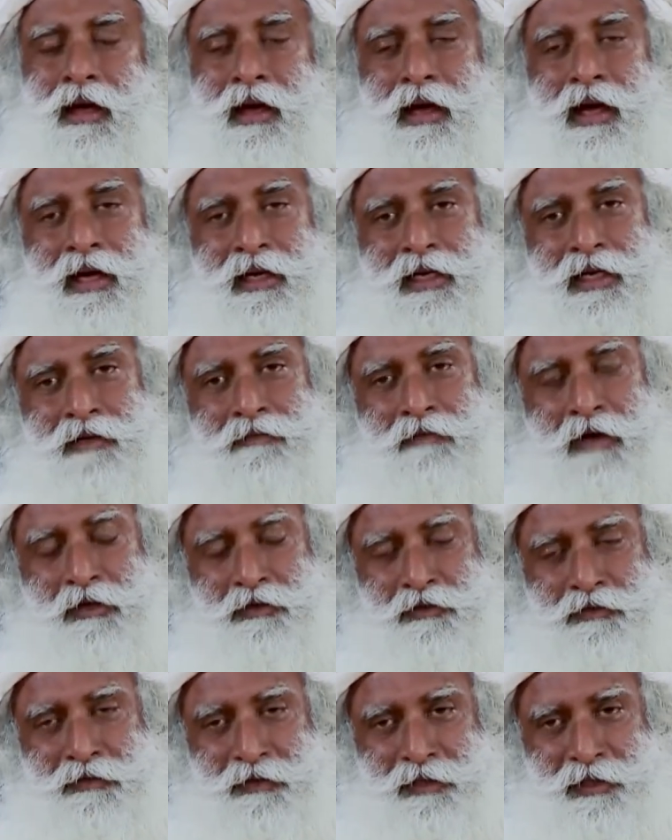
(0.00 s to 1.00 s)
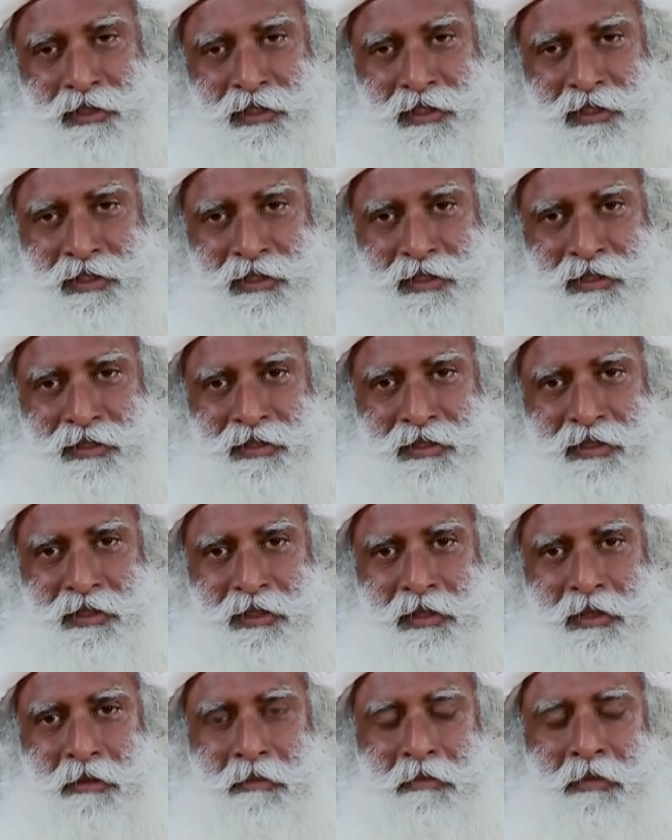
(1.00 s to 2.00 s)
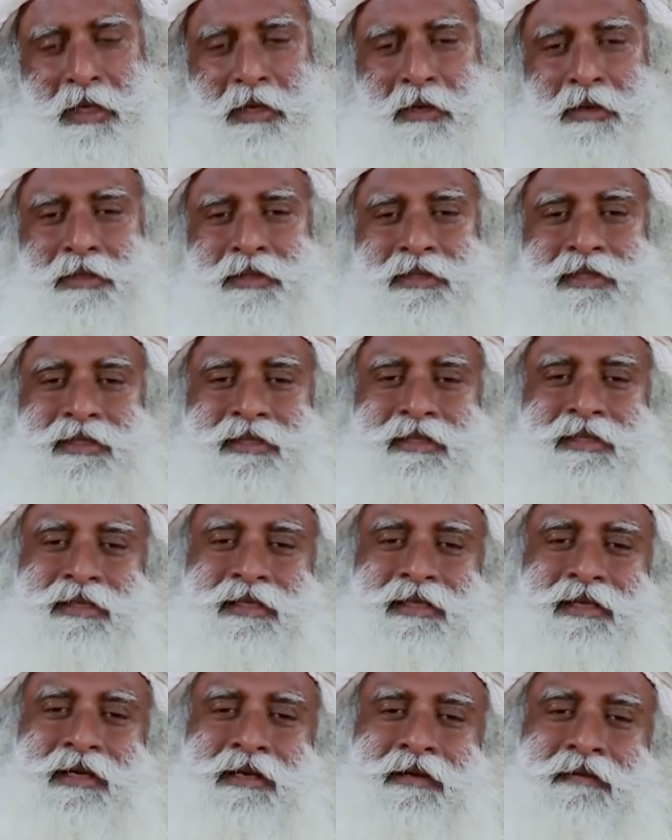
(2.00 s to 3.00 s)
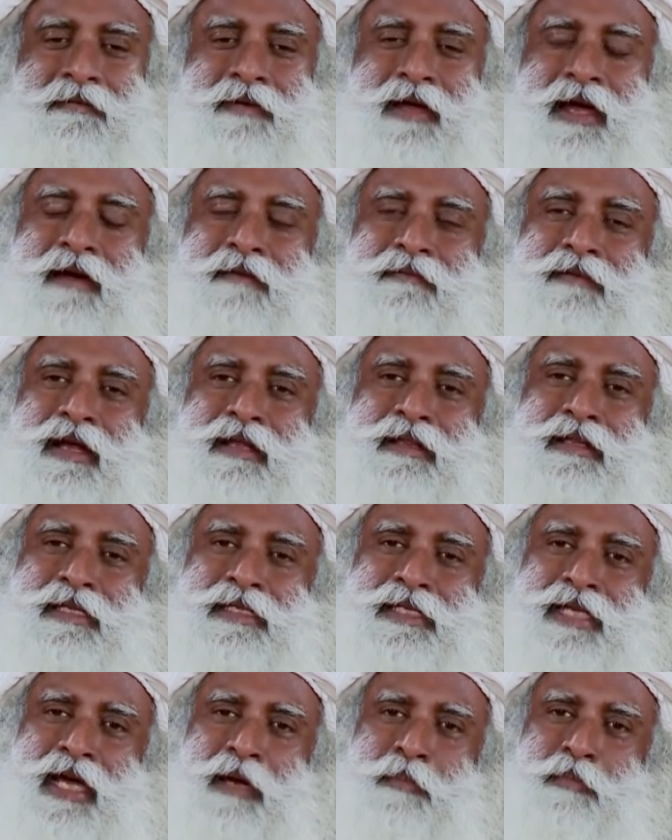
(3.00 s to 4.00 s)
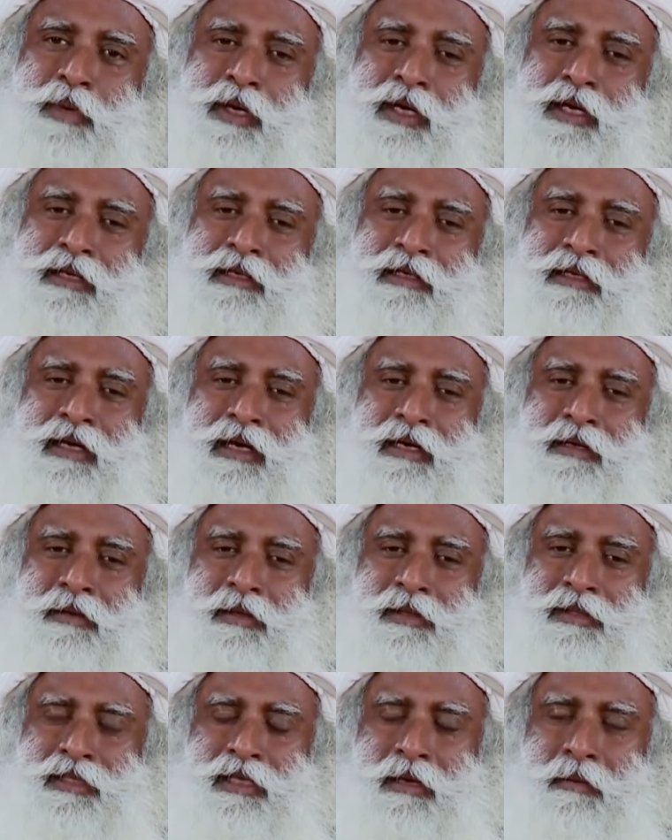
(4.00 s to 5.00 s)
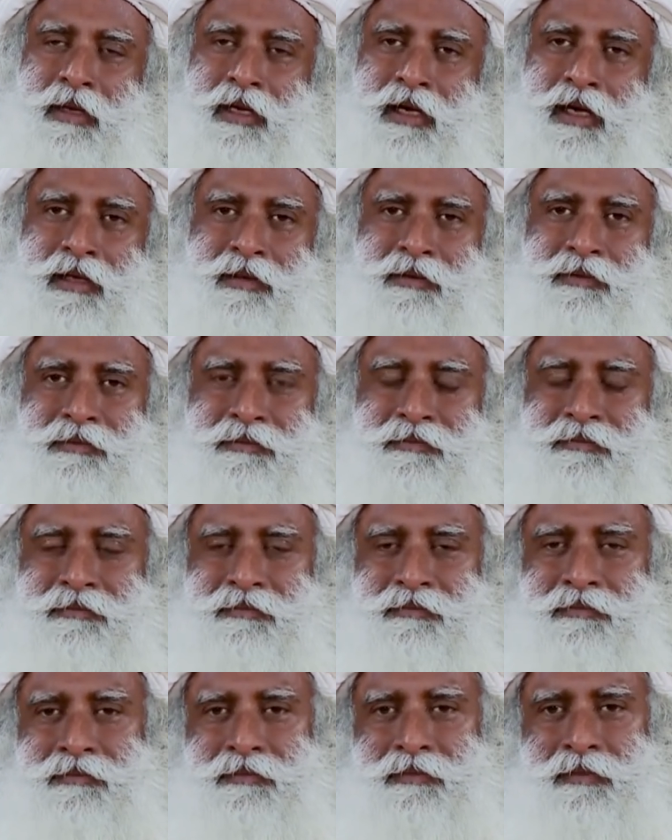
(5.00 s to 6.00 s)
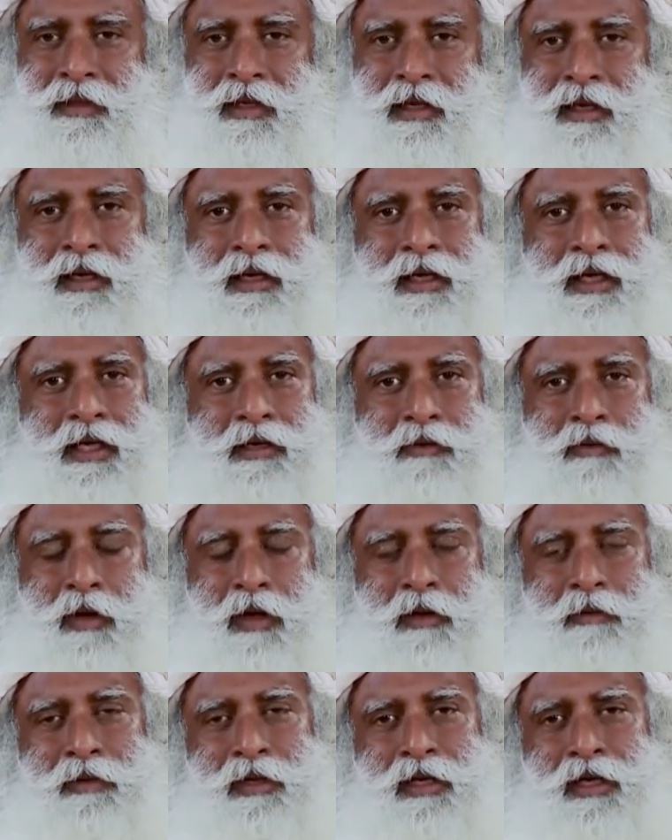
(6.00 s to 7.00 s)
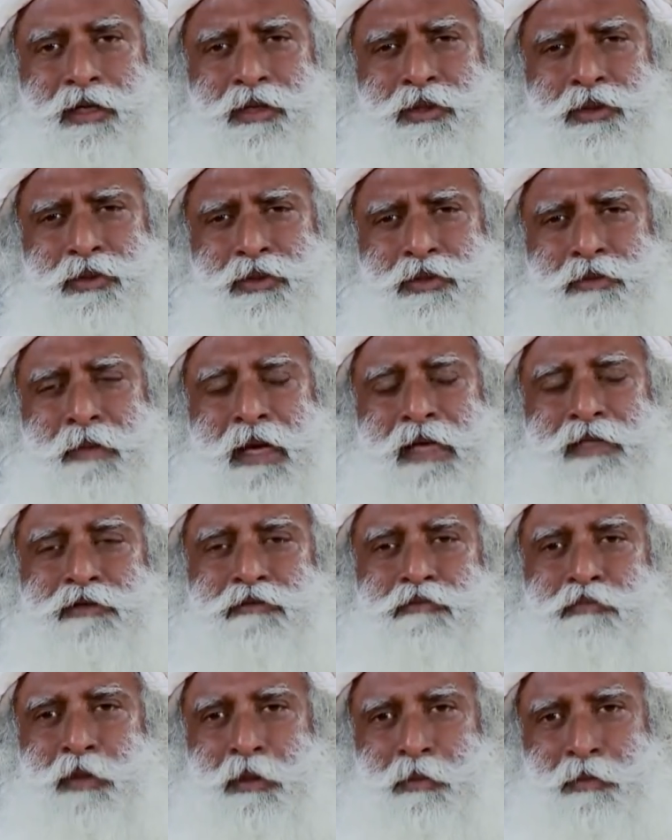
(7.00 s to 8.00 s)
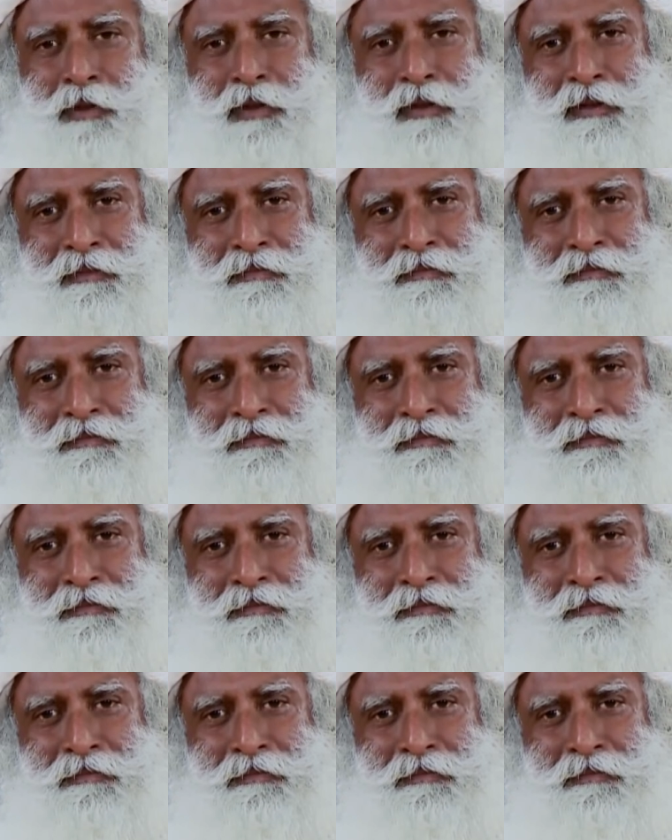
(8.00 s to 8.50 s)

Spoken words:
I can vouch for this because we have run this campaign across Tamil Nadu, involving a huge mass of people.